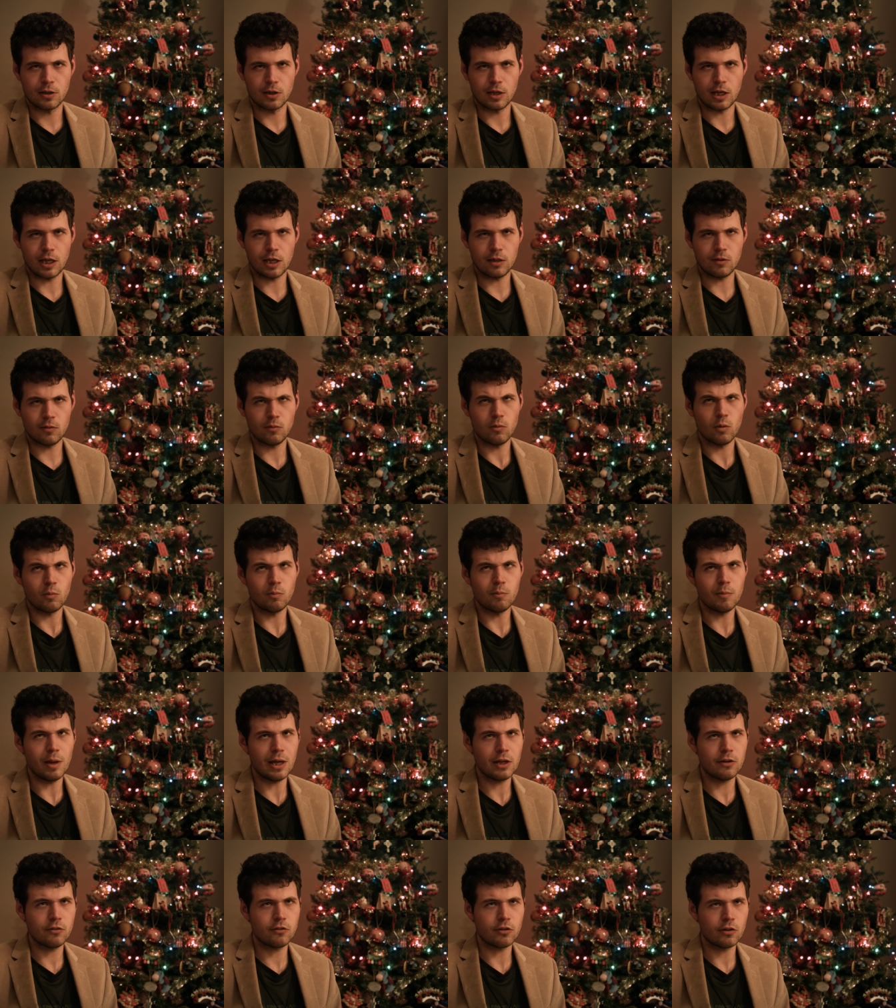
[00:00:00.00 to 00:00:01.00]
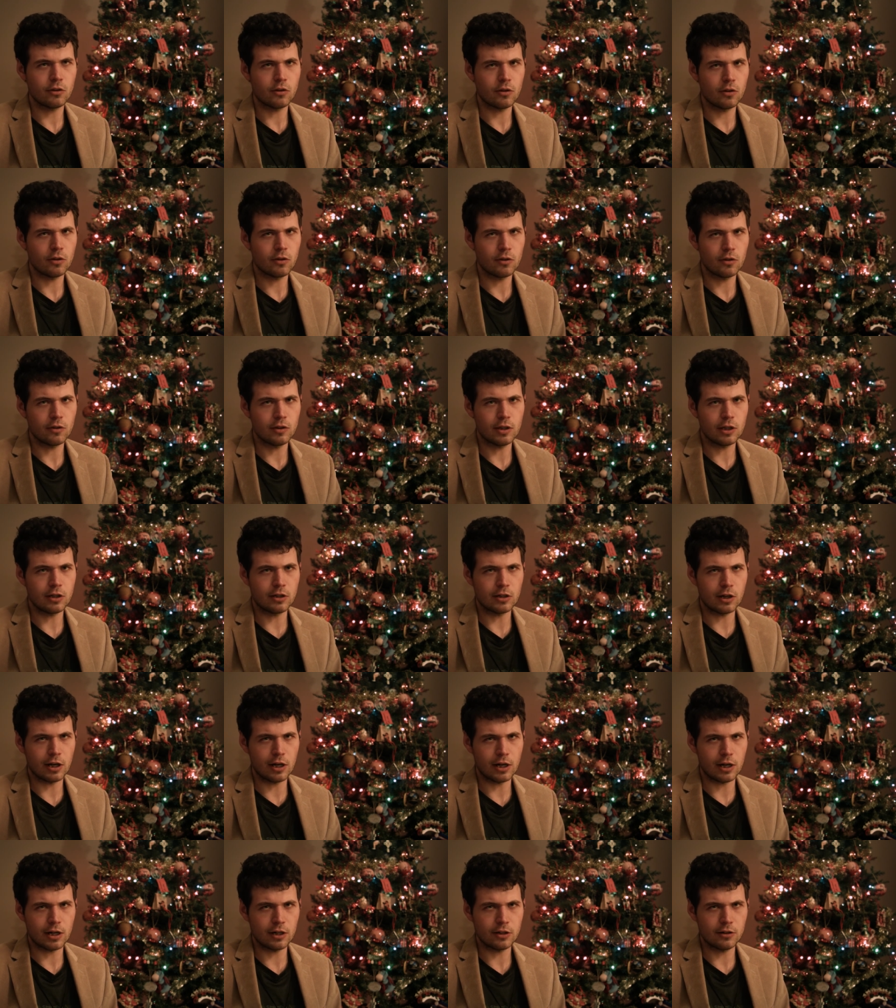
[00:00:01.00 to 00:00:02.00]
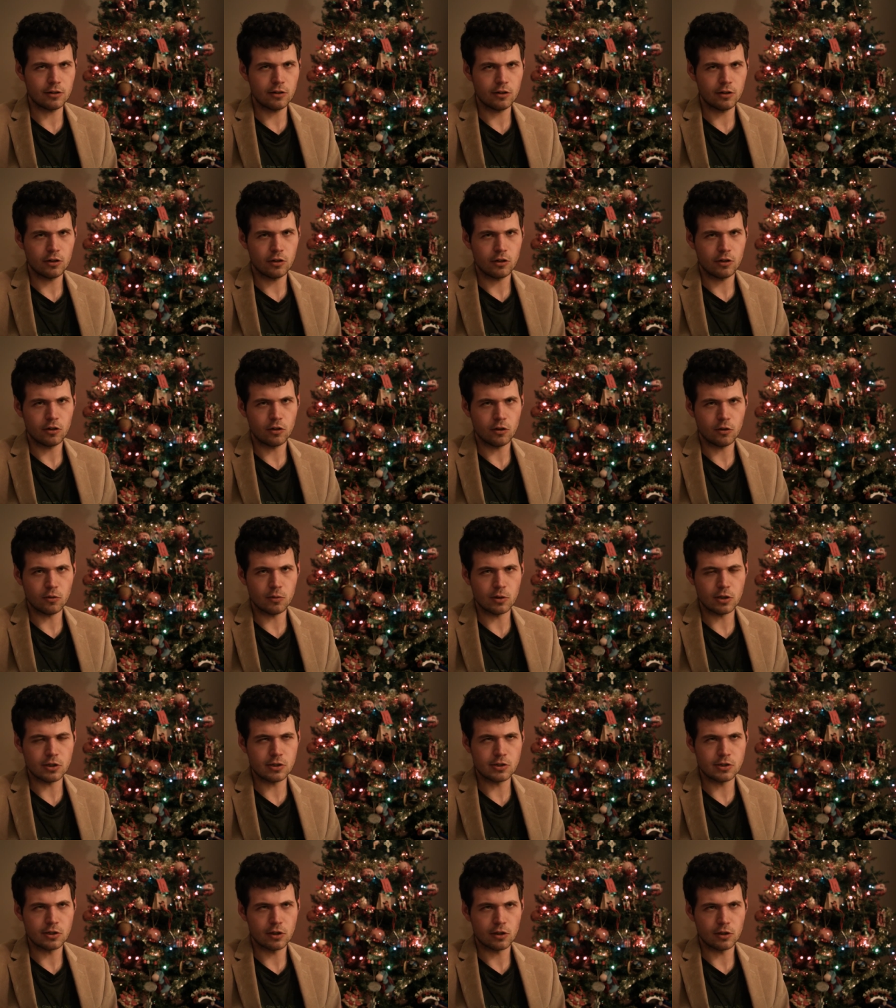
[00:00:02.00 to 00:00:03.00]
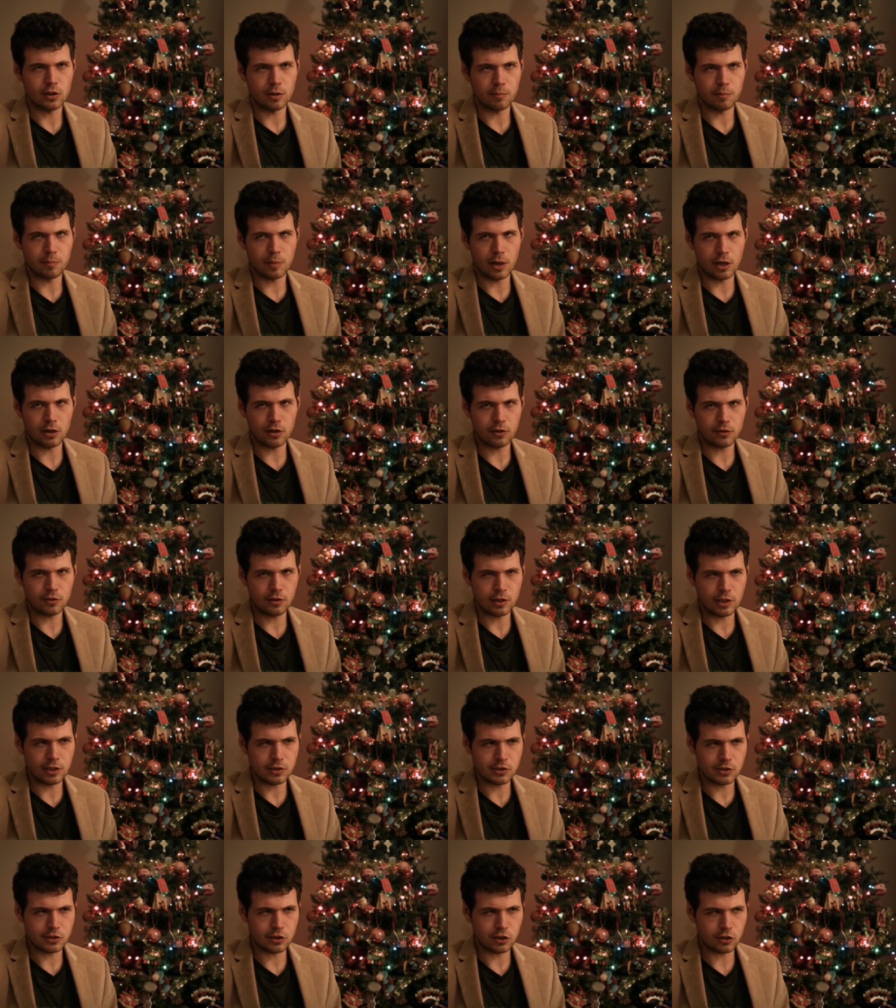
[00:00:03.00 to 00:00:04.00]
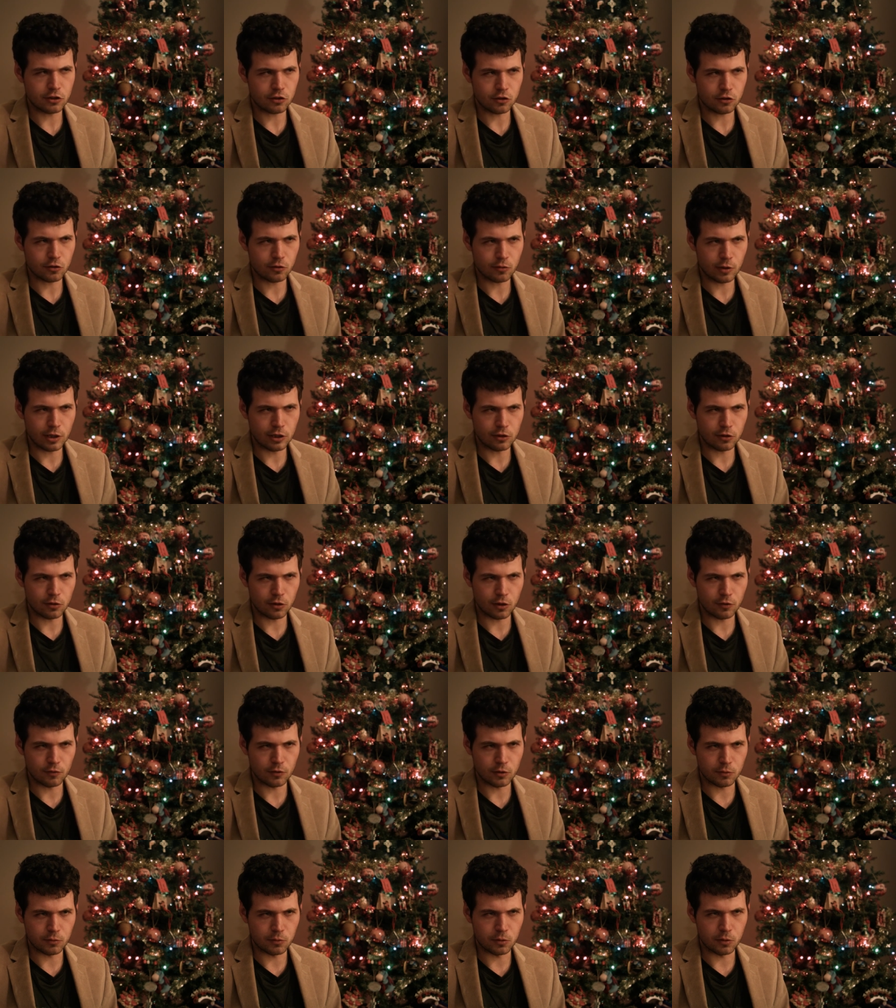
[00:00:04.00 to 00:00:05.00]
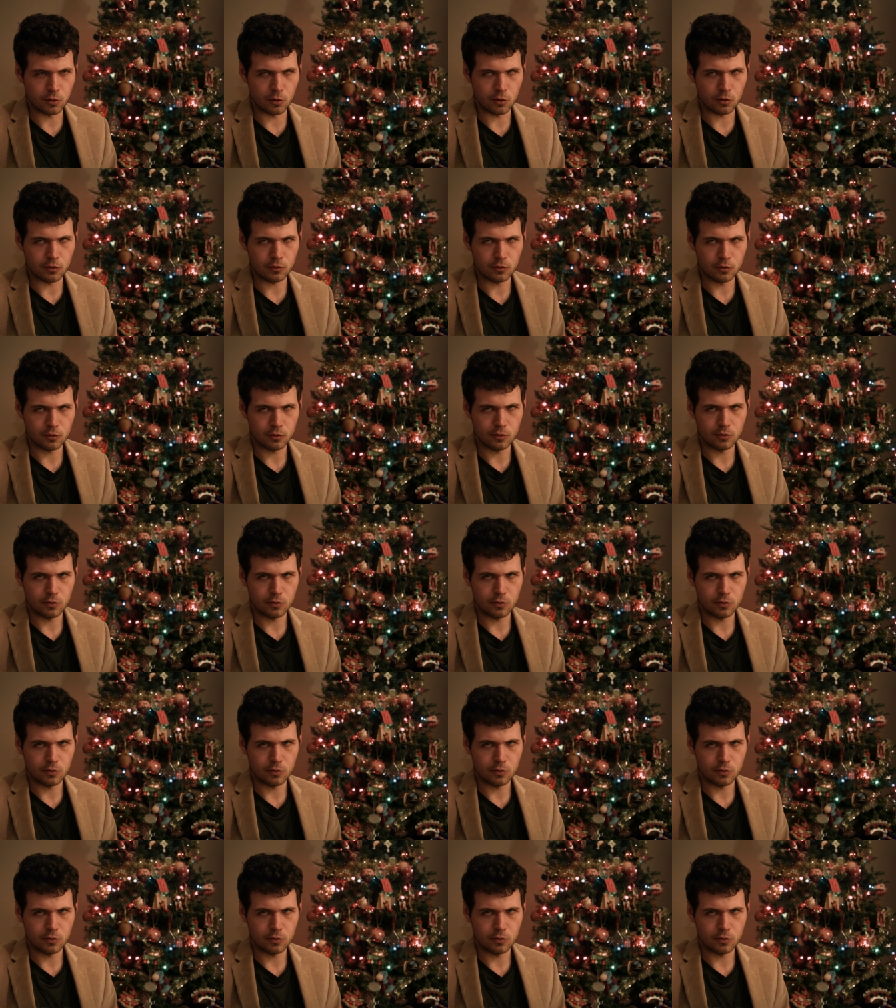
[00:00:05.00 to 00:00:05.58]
It meant the God who was the monotheistic creator of the world.